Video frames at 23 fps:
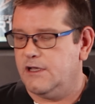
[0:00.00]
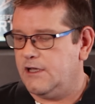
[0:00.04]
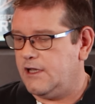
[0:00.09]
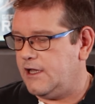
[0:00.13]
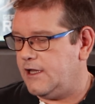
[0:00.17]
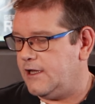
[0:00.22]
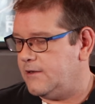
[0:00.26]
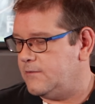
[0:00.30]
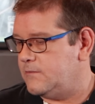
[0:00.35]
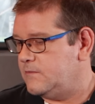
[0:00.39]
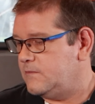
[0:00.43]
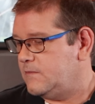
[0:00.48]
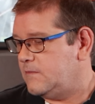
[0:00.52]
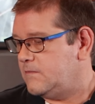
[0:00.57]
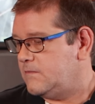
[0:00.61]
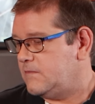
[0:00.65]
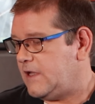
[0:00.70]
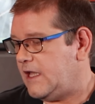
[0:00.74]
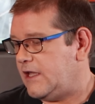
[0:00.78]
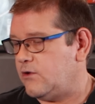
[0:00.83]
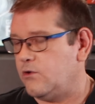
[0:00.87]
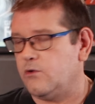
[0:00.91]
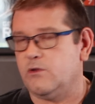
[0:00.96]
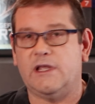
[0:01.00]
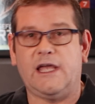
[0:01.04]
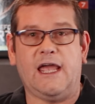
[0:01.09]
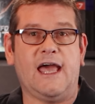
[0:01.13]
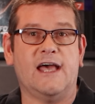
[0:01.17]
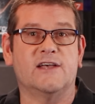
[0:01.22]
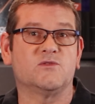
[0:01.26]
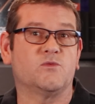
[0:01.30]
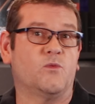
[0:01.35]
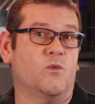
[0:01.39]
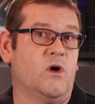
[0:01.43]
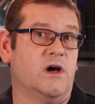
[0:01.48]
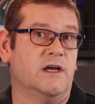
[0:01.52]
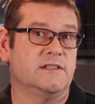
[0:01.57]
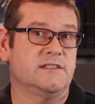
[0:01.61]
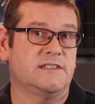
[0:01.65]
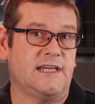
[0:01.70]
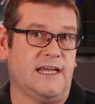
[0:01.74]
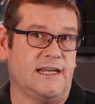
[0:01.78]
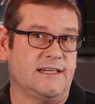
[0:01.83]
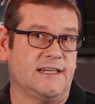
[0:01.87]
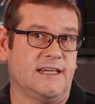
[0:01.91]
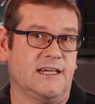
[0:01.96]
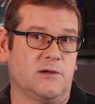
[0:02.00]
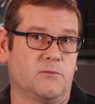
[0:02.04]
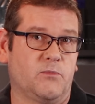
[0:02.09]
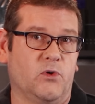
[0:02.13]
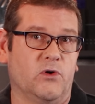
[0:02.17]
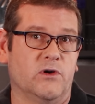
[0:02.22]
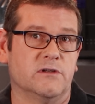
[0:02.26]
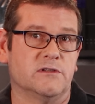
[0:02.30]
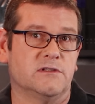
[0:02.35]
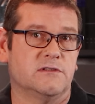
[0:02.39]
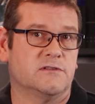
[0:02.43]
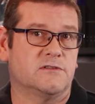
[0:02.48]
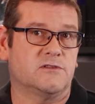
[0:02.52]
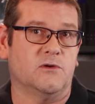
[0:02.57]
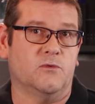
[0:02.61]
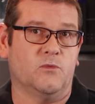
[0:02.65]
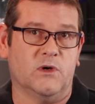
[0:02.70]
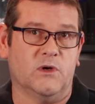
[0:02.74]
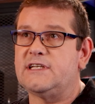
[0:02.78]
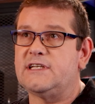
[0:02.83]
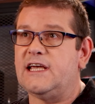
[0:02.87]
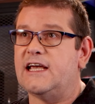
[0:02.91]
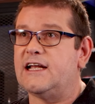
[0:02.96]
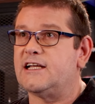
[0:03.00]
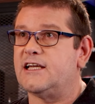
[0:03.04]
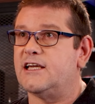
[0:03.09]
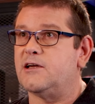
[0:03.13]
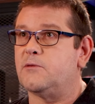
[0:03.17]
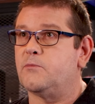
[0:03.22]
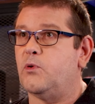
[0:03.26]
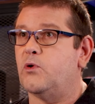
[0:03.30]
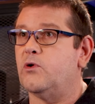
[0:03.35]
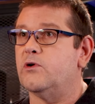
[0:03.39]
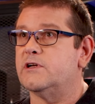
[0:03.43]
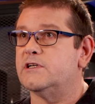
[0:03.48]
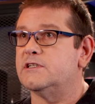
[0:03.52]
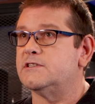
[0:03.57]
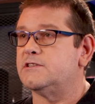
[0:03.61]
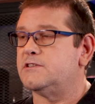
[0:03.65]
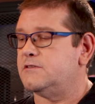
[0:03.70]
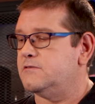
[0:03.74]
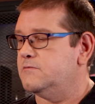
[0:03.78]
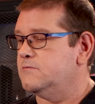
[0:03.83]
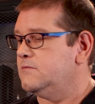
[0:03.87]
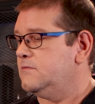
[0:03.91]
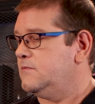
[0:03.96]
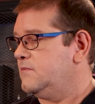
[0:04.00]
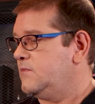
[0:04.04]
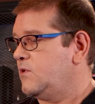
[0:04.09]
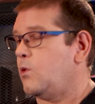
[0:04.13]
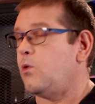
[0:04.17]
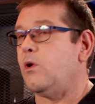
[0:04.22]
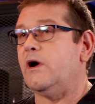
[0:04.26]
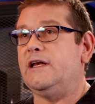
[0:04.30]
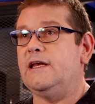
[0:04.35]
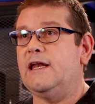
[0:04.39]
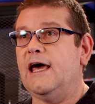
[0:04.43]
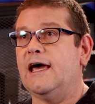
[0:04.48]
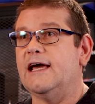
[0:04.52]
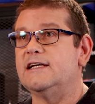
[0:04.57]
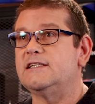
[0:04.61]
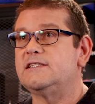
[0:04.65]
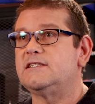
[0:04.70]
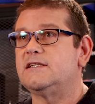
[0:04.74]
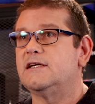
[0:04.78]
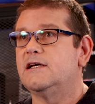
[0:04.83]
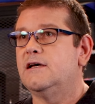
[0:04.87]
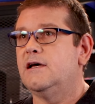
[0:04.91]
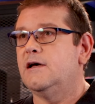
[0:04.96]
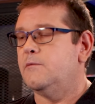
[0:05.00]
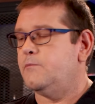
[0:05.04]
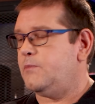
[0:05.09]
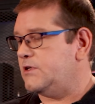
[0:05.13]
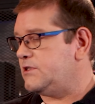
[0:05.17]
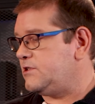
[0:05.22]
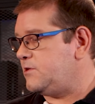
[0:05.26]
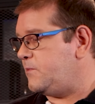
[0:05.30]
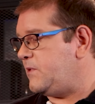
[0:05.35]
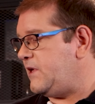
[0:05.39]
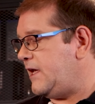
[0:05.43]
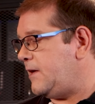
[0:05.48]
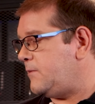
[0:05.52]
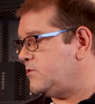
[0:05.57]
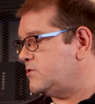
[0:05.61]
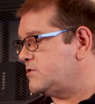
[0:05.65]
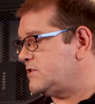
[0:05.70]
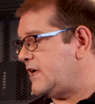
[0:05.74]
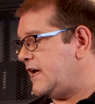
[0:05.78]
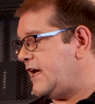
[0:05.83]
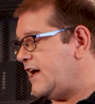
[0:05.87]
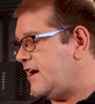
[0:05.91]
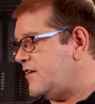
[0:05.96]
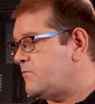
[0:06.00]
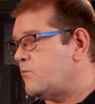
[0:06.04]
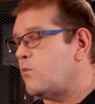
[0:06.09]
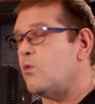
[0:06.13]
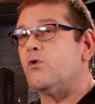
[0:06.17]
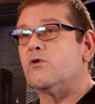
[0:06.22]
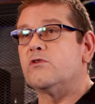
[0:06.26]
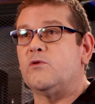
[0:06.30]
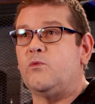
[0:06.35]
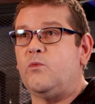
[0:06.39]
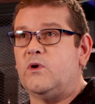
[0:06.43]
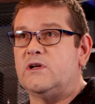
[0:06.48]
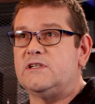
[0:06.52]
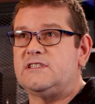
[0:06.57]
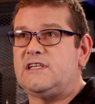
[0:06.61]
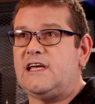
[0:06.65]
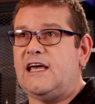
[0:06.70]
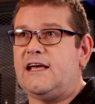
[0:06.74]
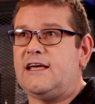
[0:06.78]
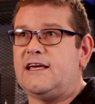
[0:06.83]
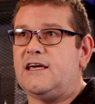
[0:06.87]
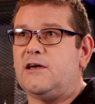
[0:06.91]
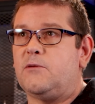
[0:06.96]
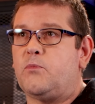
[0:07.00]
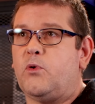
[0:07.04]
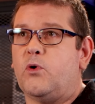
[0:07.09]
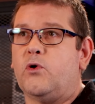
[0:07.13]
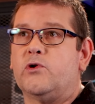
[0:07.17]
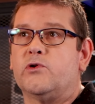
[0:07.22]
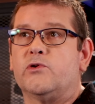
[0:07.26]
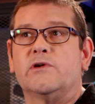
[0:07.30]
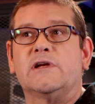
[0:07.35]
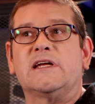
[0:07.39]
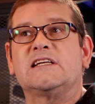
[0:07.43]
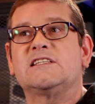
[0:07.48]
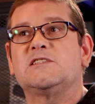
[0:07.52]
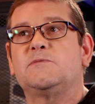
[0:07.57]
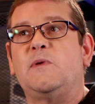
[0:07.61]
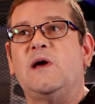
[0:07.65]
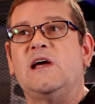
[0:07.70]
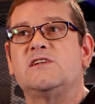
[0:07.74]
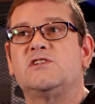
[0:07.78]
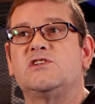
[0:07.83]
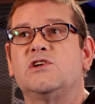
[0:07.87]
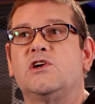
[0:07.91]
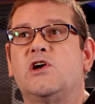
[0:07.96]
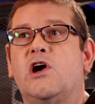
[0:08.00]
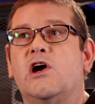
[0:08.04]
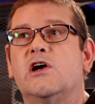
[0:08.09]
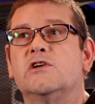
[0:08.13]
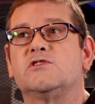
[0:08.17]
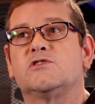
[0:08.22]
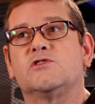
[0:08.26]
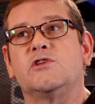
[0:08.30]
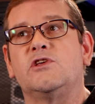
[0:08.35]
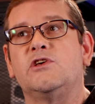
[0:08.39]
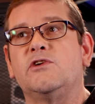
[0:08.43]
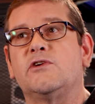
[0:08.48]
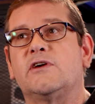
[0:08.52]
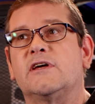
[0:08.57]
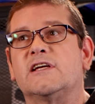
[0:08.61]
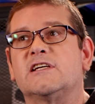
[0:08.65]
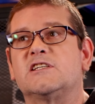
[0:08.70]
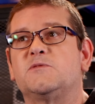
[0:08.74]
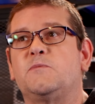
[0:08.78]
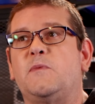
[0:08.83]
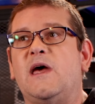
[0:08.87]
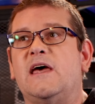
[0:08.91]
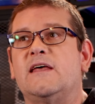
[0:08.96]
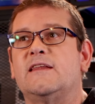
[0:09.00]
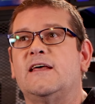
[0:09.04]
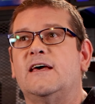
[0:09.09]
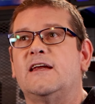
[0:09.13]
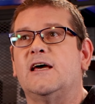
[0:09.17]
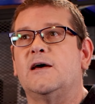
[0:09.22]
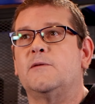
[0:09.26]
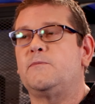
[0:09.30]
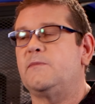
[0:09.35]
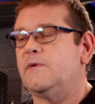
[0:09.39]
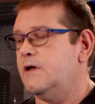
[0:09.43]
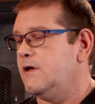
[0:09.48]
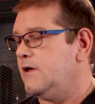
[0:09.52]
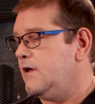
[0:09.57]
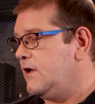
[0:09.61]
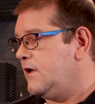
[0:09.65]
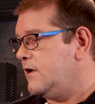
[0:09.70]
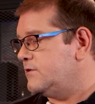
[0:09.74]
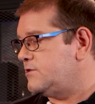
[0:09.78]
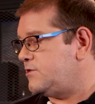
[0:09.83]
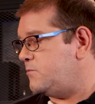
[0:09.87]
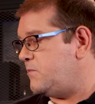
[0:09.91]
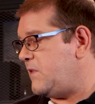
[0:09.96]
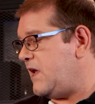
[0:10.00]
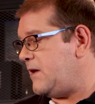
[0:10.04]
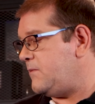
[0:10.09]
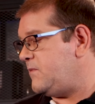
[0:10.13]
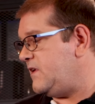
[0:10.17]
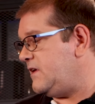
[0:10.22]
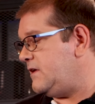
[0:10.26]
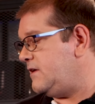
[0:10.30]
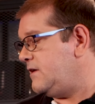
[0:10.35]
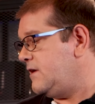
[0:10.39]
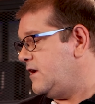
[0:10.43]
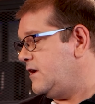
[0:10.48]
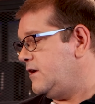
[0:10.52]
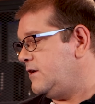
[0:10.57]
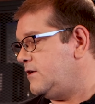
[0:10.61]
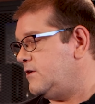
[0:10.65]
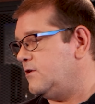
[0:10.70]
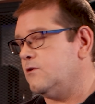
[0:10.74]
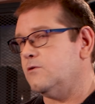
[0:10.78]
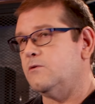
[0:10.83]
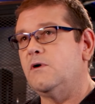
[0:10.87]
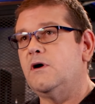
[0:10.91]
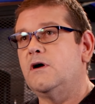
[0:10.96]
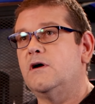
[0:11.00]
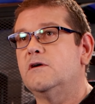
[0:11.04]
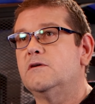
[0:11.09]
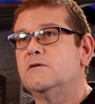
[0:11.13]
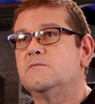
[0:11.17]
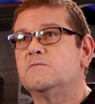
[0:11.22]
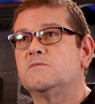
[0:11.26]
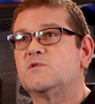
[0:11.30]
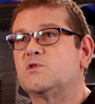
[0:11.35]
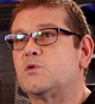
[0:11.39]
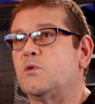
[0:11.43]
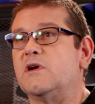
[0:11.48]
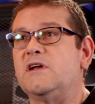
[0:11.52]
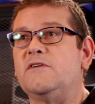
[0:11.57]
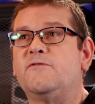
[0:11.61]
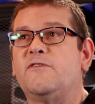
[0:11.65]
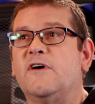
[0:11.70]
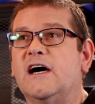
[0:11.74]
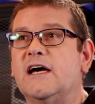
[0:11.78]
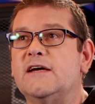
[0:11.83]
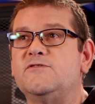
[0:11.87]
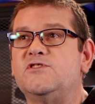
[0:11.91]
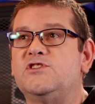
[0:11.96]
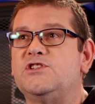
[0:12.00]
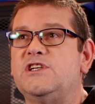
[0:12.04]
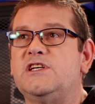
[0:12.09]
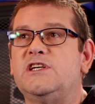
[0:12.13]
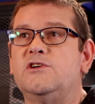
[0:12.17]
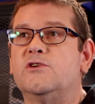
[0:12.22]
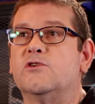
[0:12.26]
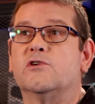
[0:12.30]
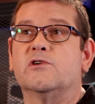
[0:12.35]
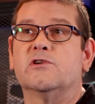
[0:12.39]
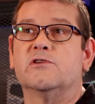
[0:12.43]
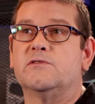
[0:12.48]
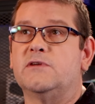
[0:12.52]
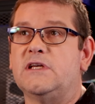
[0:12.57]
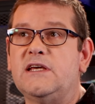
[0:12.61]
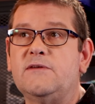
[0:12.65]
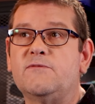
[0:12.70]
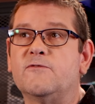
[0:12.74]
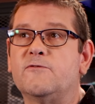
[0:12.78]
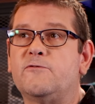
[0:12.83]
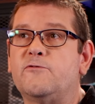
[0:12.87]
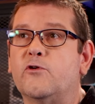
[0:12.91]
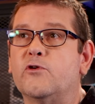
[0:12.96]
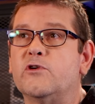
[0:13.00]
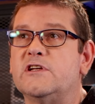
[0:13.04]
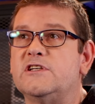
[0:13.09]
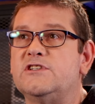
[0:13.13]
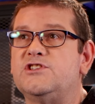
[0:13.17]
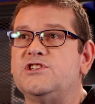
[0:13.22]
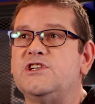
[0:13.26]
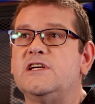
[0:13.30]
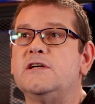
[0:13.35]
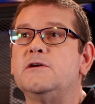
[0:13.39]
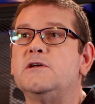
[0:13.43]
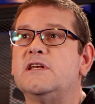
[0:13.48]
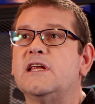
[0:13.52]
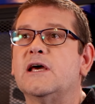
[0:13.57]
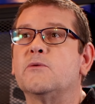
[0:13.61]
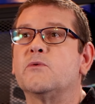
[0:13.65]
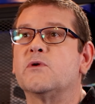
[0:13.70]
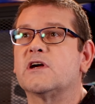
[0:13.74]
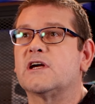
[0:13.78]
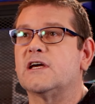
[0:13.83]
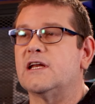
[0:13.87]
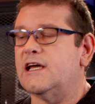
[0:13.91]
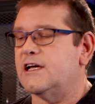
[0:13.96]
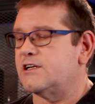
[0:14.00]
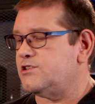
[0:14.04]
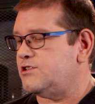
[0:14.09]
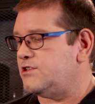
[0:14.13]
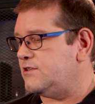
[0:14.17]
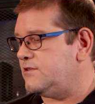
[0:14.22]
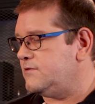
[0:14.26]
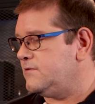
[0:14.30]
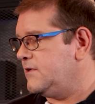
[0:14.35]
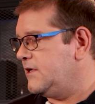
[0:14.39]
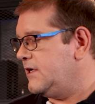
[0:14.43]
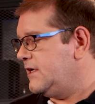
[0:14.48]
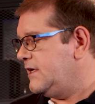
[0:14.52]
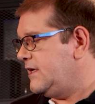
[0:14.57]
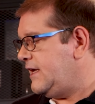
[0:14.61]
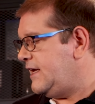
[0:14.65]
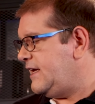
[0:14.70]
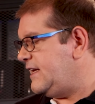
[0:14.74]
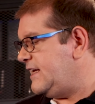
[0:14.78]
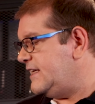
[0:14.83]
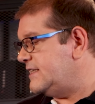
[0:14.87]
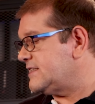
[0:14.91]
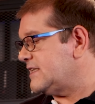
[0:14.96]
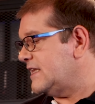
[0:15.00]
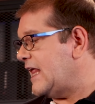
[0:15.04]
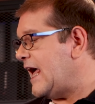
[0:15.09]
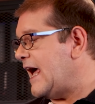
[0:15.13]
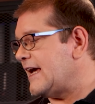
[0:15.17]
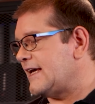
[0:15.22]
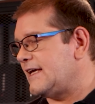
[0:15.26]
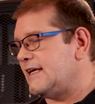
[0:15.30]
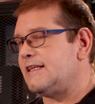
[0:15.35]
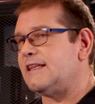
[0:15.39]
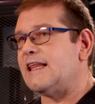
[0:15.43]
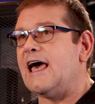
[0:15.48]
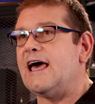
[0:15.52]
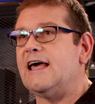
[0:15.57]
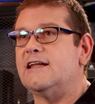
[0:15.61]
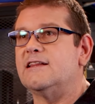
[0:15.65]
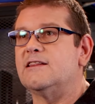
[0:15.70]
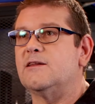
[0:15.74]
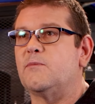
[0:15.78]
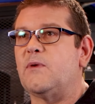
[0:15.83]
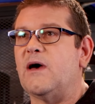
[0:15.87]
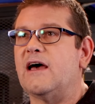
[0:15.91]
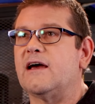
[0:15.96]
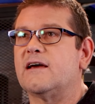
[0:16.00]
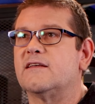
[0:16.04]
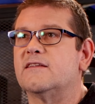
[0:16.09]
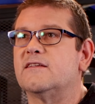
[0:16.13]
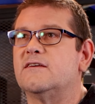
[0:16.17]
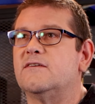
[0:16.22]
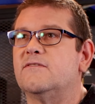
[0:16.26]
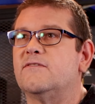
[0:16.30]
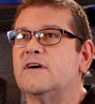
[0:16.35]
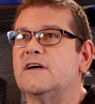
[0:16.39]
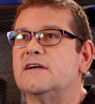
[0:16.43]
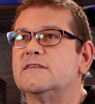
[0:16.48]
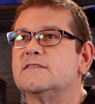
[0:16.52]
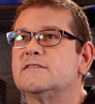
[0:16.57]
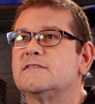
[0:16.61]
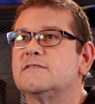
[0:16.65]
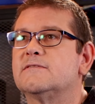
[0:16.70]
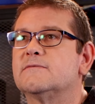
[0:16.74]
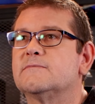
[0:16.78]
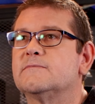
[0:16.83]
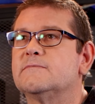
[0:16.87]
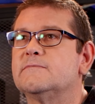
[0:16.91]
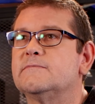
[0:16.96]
It only has one 10 gig port. So 10 gig port is quite nice, but to be able to have more than one 10 gig port or an expansion card so that you can expand that up to maybe, 25G or even 40G network connection, it is lacking that in the back of the device.